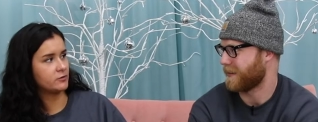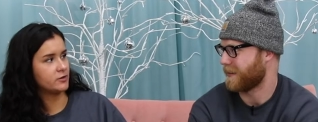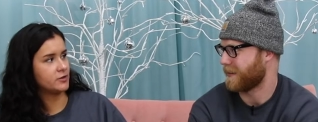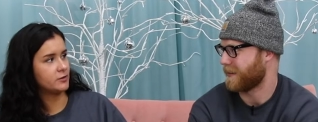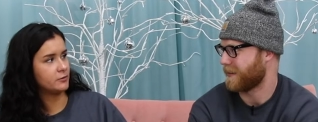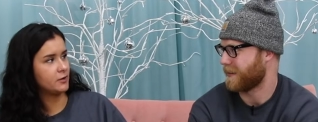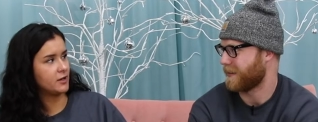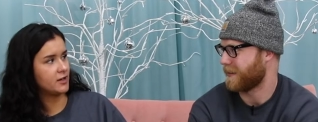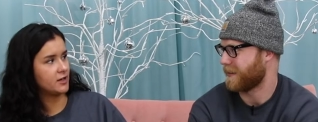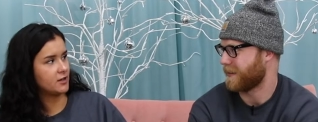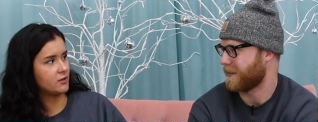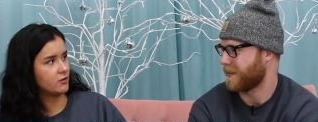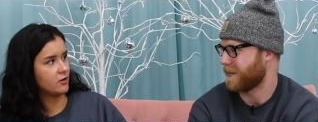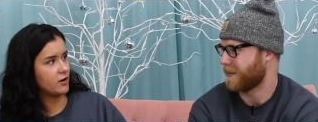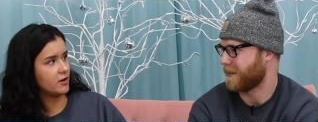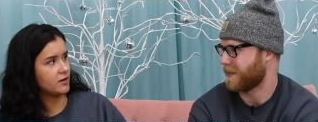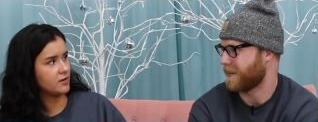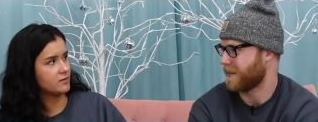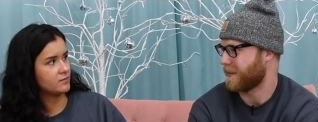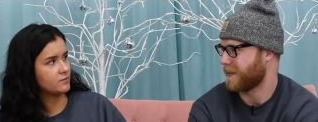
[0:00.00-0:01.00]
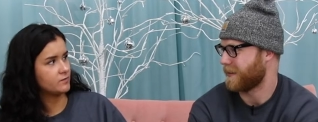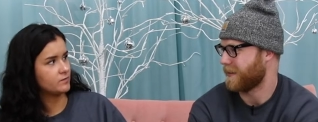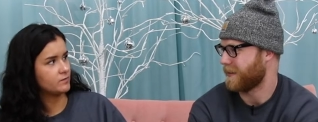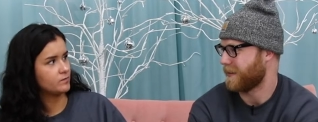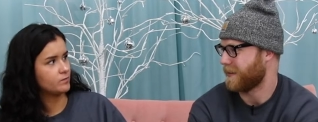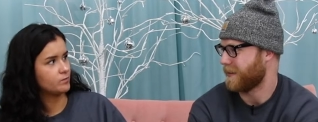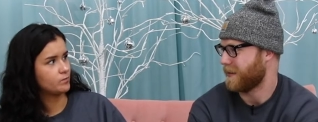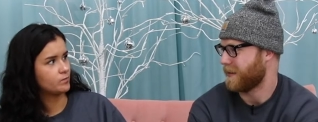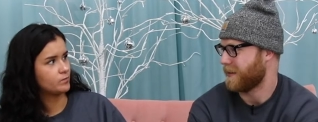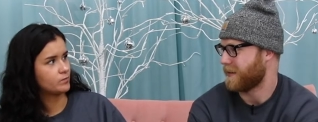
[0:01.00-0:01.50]
Speaker 1: with the wedding, right?
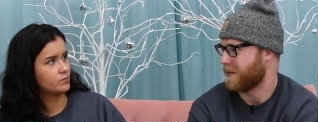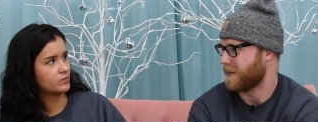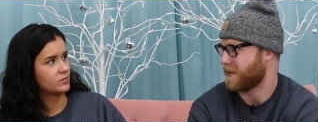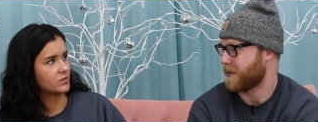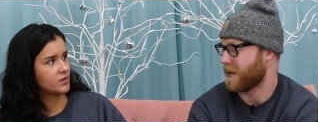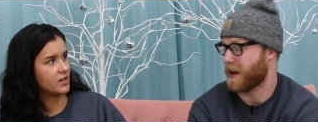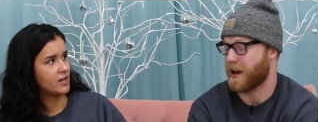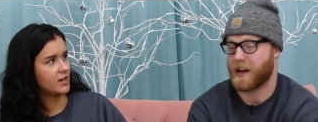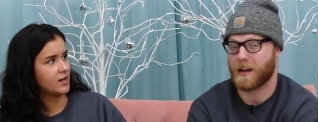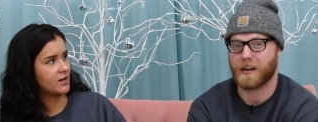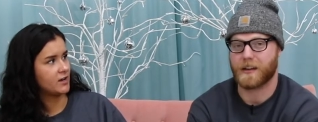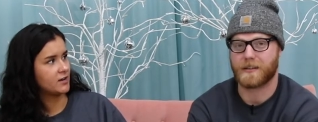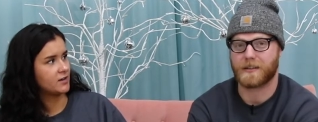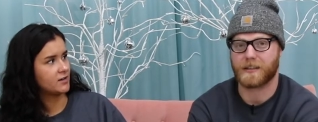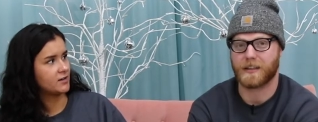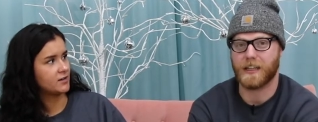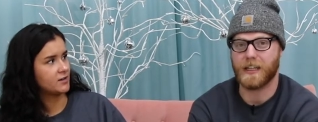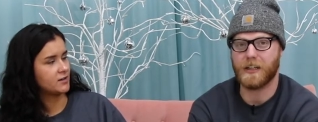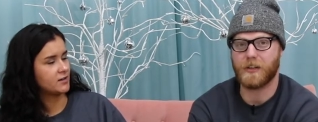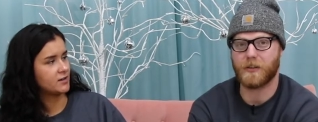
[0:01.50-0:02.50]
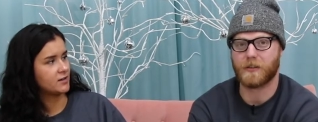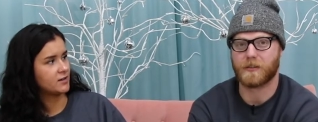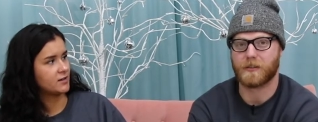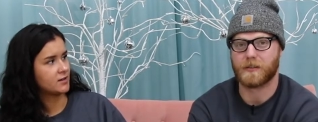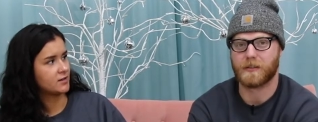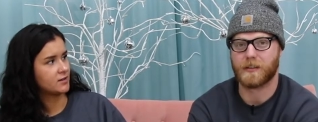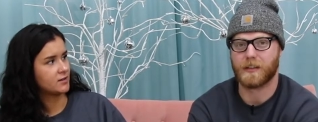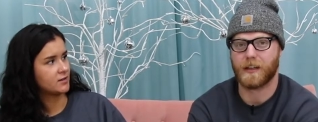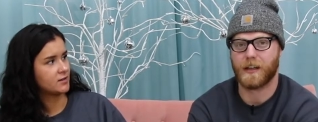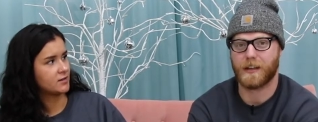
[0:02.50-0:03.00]
Speaker 2: Yeah, it's legal.
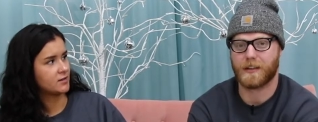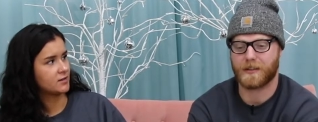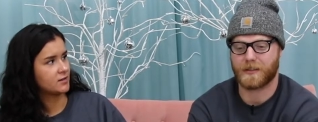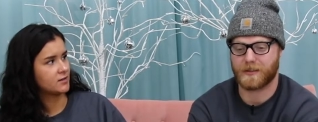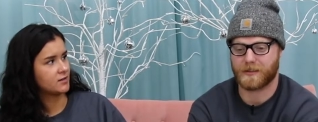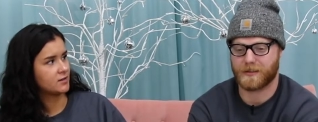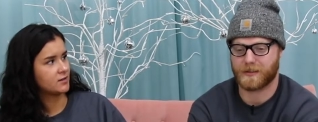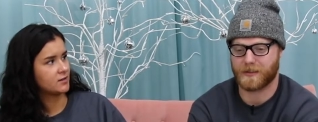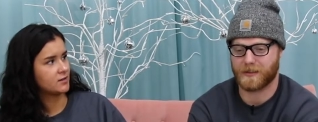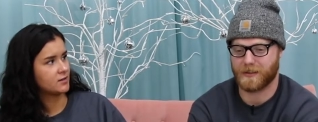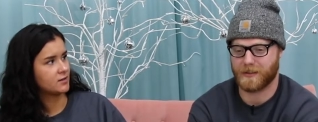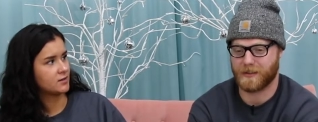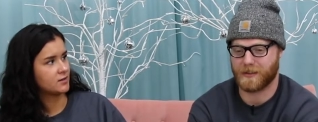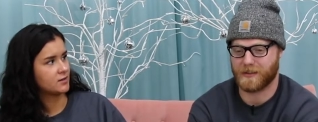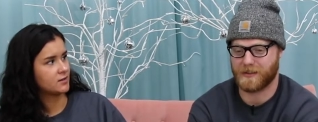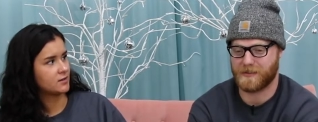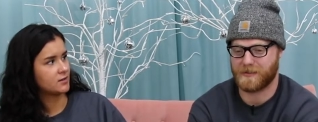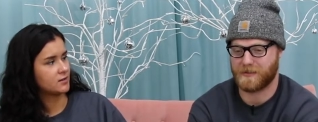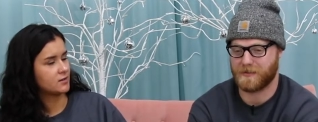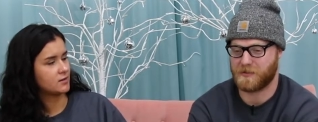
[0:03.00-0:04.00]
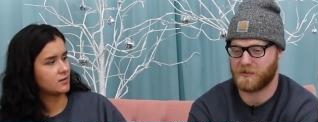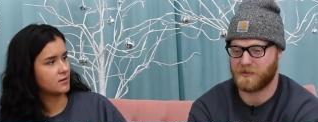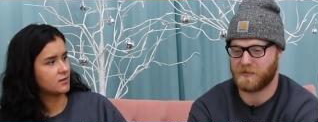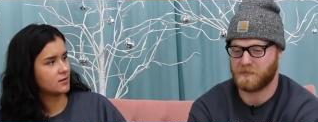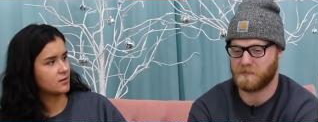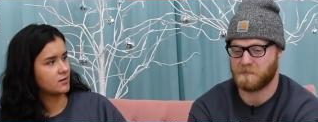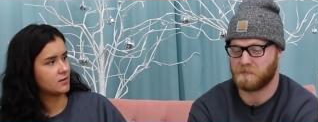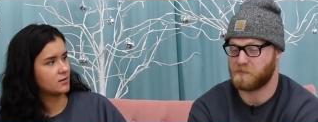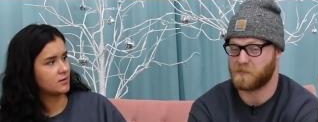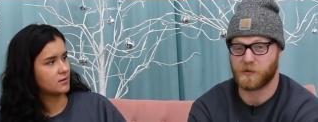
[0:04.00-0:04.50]
It's
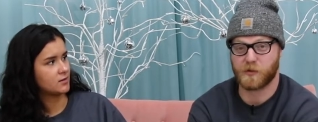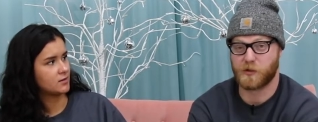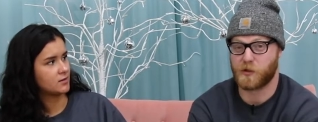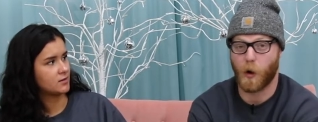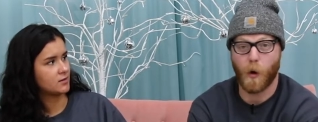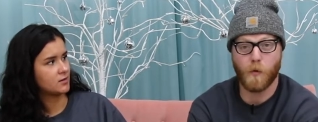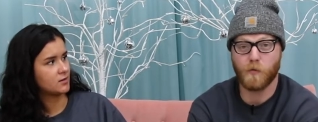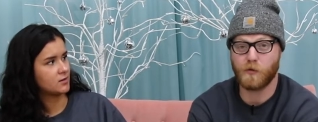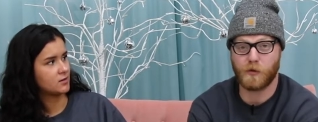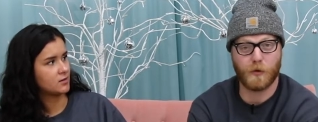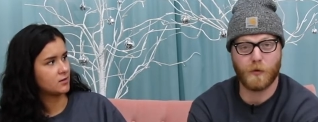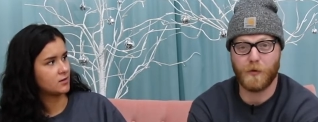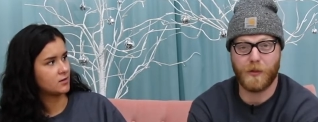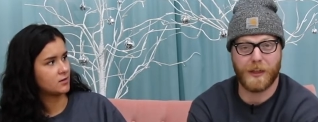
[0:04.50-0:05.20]
don't do